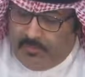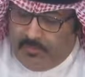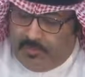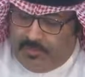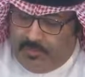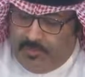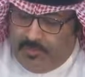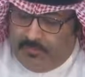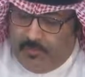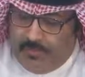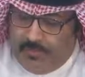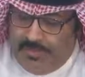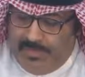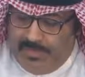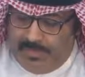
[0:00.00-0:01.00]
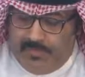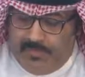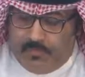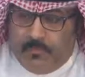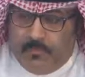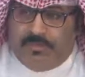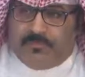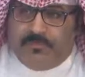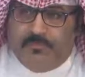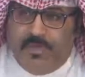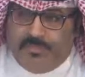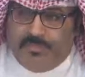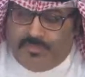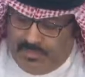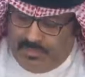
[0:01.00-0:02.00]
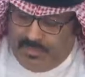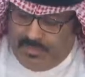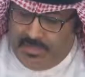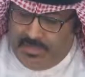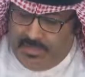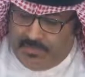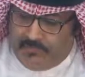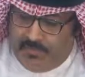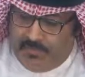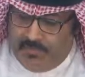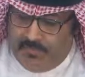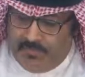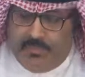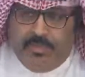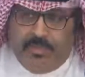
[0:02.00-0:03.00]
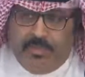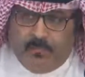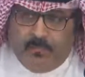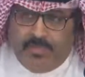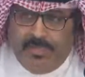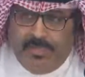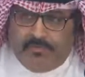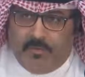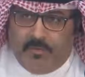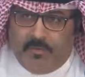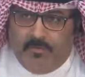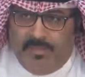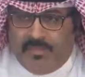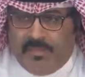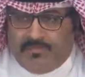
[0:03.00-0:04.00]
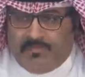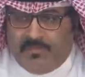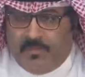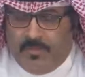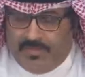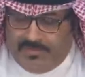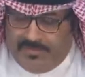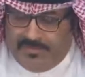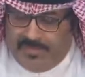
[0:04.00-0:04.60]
pillar will be about the updates on the booster dose,